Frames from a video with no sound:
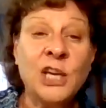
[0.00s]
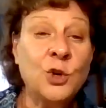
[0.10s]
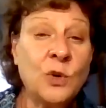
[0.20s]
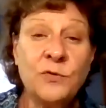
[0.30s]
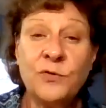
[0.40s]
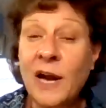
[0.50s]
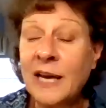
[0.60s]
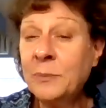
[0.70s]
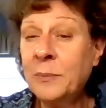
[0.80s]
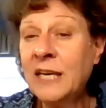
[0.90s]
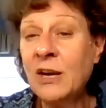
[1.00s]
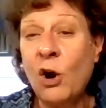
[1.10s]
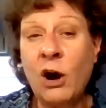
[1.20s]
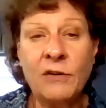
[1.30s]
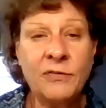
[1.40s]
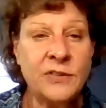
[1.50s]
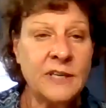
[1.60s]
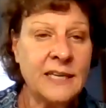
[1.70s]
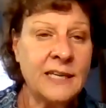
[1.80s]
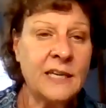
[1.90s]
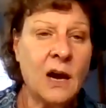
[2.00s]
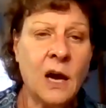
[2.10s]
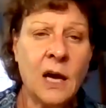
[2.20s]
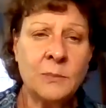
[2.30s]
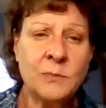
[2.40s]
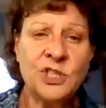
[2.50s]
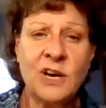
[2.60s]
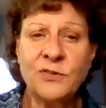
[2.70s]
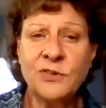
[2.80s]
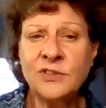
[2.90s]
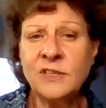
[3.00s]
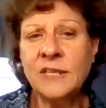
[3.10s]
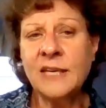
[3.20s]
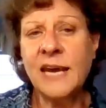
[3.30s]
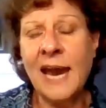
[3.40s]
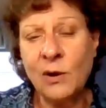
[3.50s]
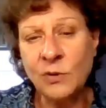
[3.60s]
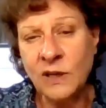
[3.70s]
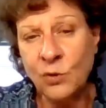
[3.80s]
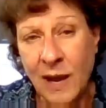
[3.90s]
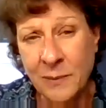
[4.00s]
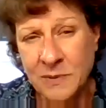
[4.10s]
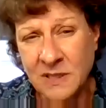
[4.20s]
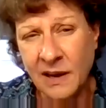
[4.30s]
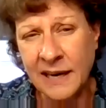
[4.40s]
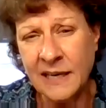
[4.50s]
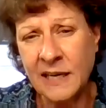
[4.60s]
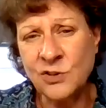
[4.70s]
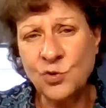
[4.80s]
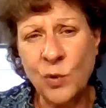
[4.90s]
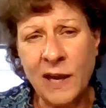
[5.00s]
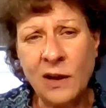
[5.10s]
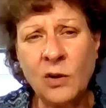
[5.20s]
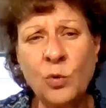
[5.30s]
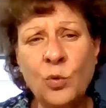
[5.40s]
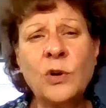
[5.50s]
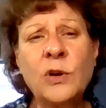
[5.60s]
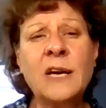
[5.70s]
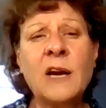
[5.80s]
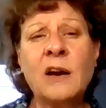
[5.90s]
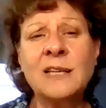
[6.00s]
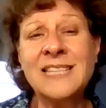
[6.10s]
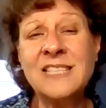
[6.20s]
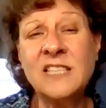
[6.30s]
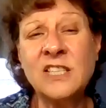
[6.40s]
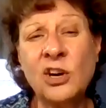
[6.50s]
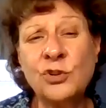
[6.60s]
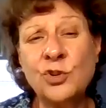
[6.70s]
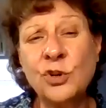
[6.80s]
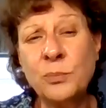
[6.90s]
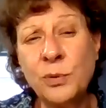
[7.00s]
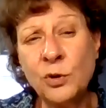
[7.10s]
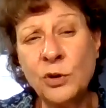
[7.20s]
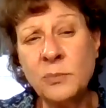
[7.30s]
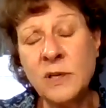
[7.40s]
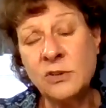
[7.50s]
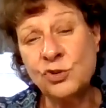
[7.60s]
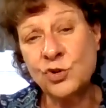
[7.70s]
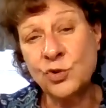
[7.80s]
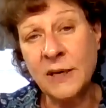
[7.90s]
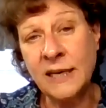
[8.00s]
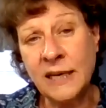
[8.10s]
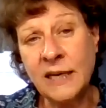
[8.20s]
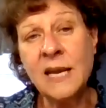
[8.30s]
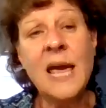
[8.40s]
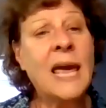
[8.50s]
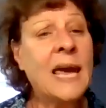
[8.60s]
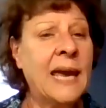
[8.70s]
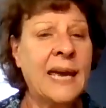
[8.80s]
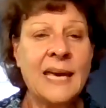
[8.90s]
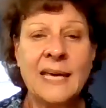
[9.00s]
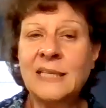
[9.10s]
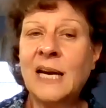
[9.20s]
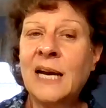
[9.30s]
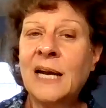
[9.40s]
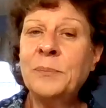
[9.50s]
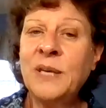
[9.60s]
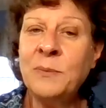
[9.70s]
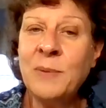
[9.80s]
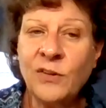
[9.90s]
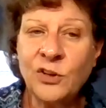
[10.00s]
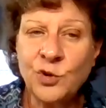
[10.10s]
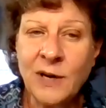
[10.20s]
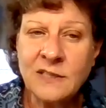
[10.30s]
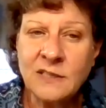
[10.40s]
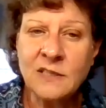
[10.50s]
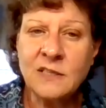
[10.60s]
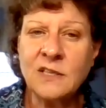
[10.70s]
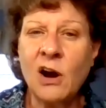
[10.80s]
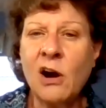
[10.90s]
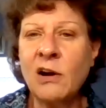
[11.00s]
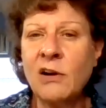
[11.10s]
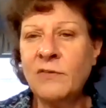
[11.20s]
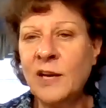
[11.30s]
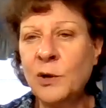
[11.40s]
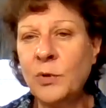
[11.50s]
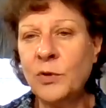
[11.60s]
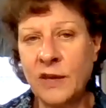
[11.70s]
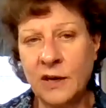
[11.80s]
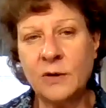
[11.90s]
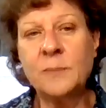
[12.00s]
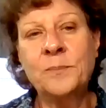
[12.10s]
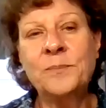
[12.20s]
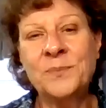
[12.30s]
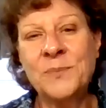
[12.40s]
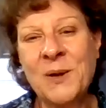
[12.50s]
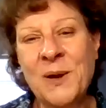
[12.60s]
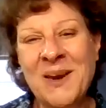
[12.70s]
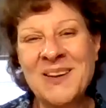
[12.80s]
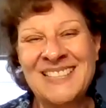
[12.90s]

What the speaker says: you can find me off the Jefferson County website as well. We are listed under employment and training, and email addresses are available there. Okay.